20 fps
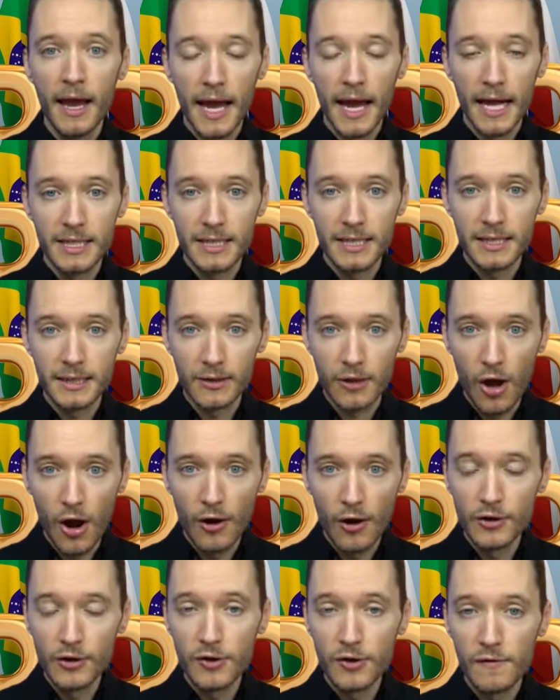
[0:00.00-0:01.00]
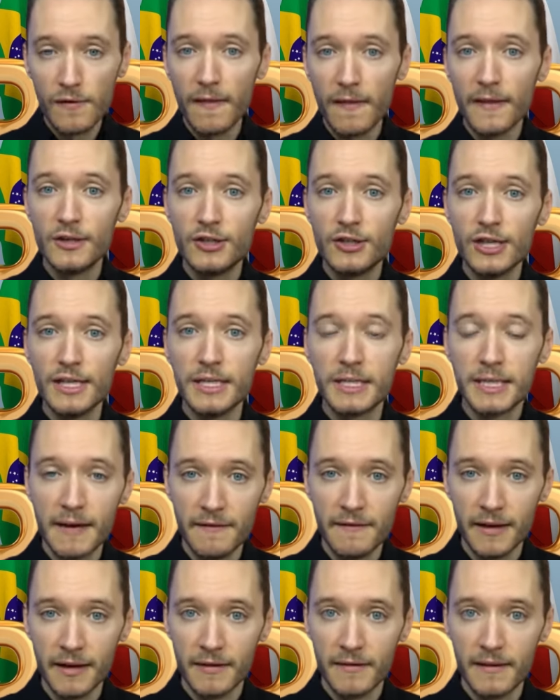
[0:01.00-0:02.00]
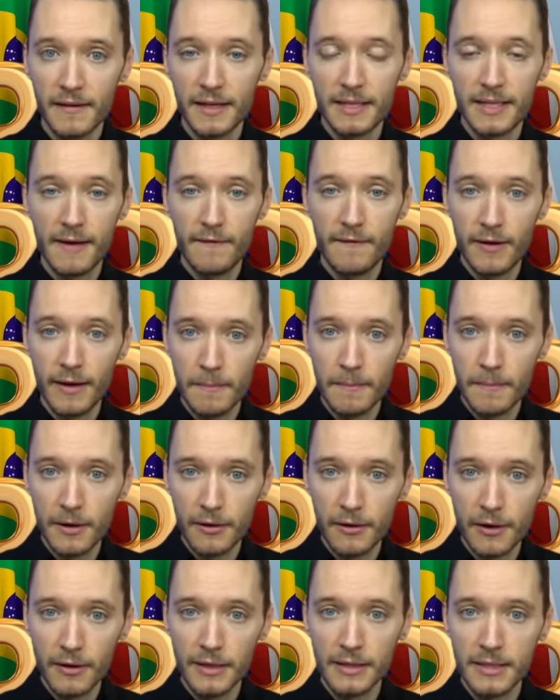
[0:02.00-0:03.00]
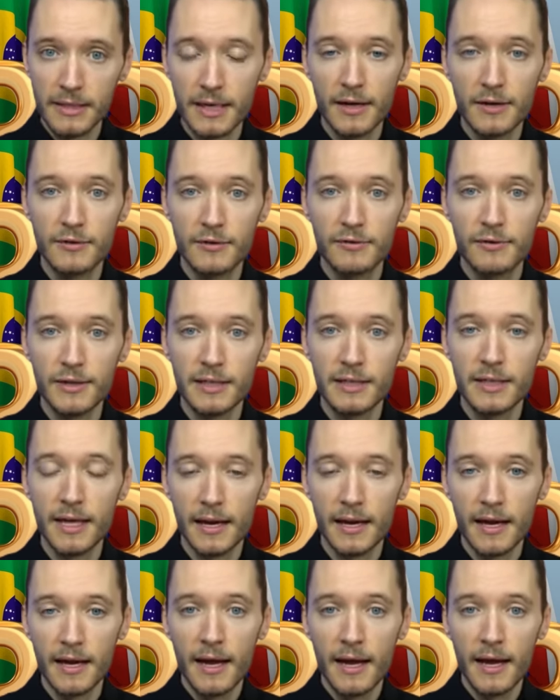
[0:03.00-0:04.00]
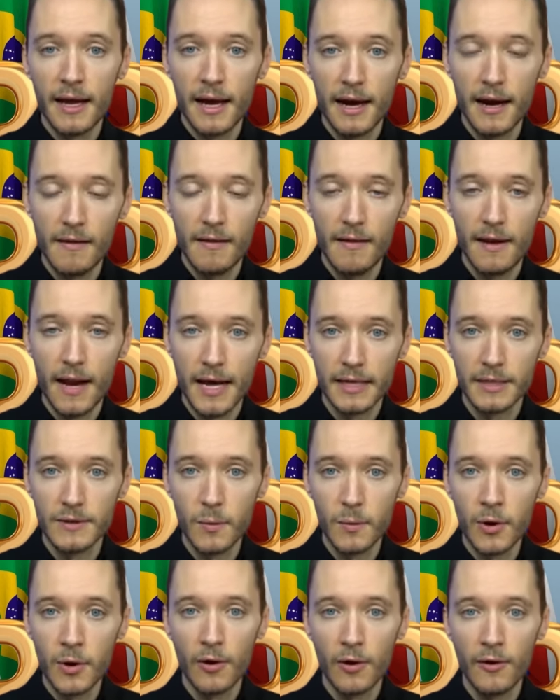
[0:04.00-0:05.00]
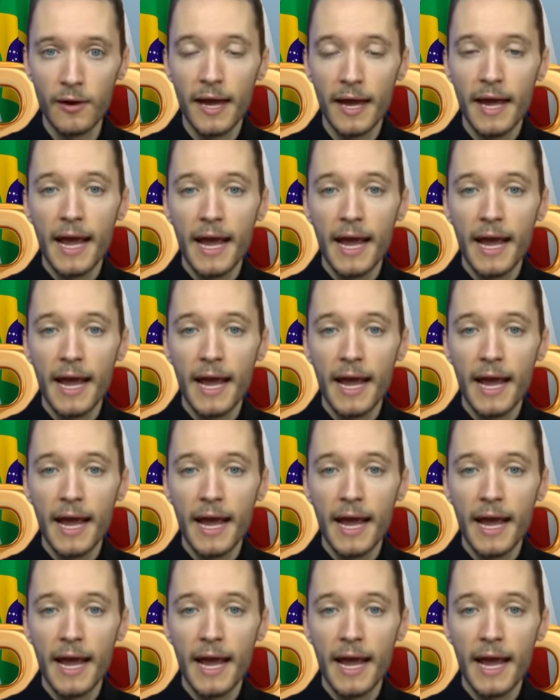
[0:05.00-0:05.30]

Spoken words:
it's larger than the G7, the seven imperialist countries that colonize the world.